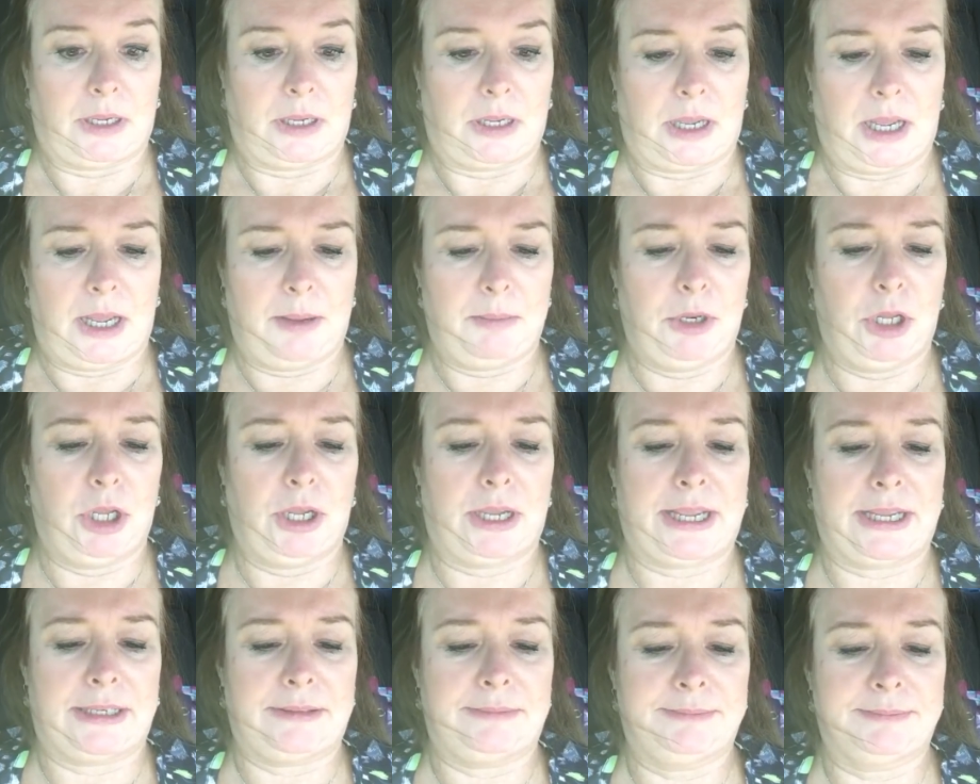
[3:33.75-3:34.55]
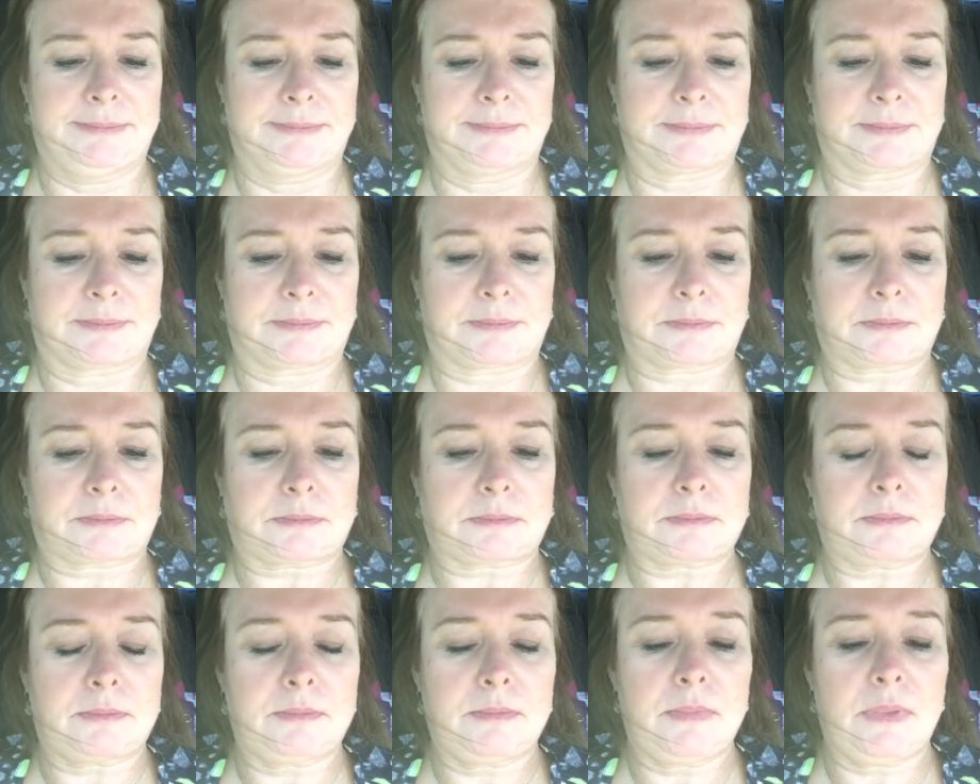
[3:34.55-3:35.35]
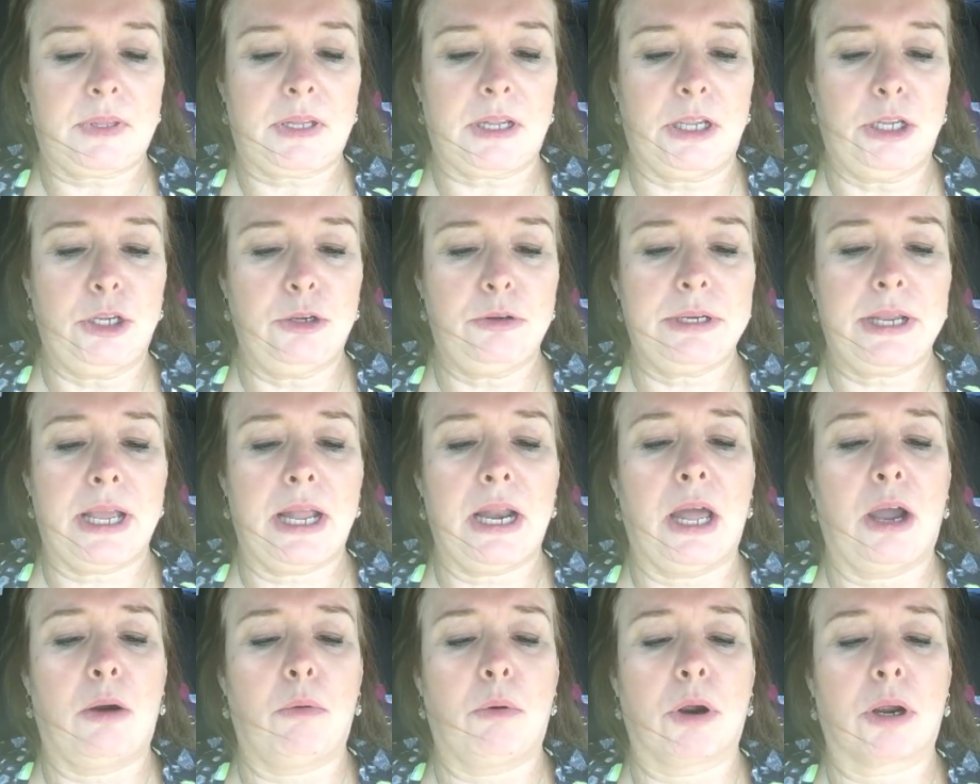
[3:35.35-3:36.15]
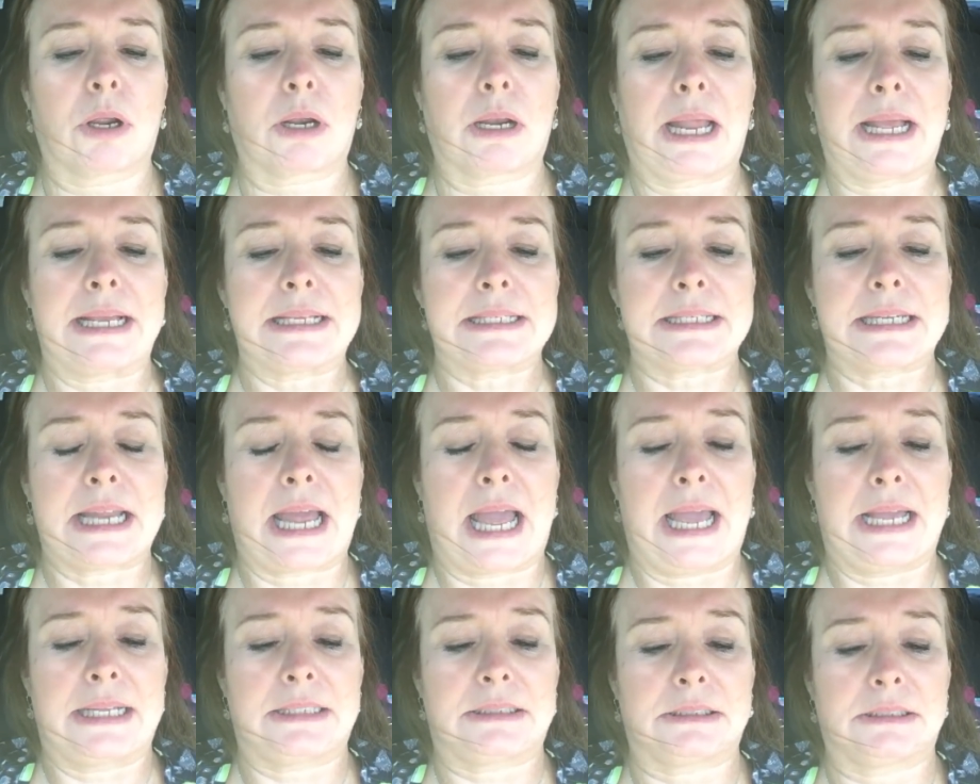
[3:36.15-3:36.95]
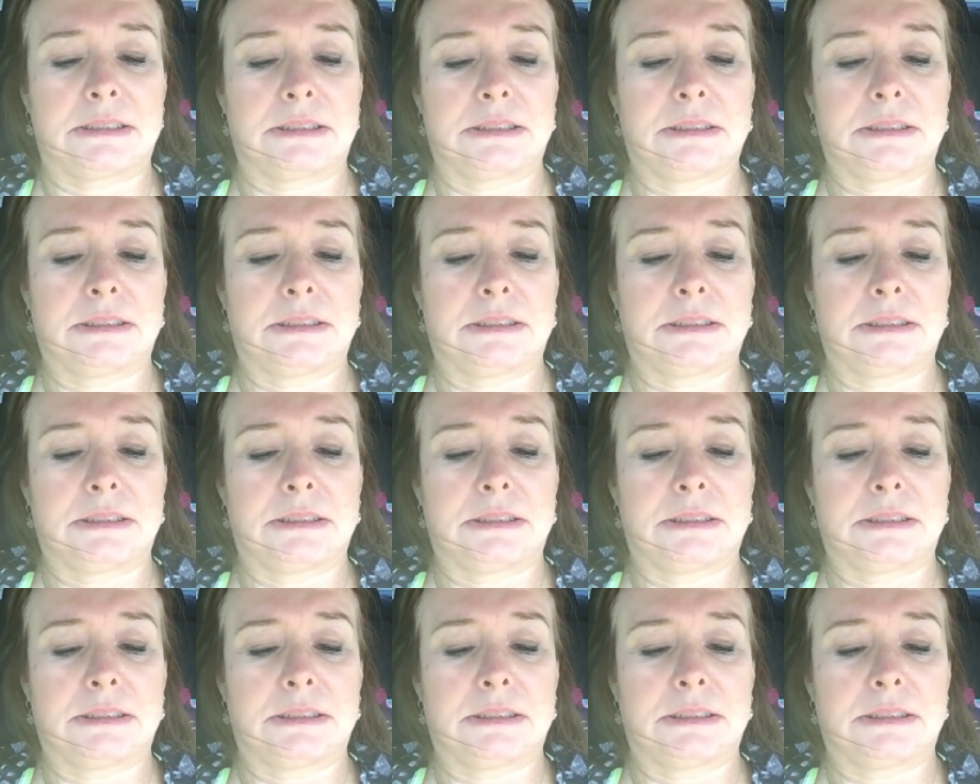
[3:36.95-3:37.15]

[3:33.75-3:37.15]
I'm looking. You can tell I worked last night.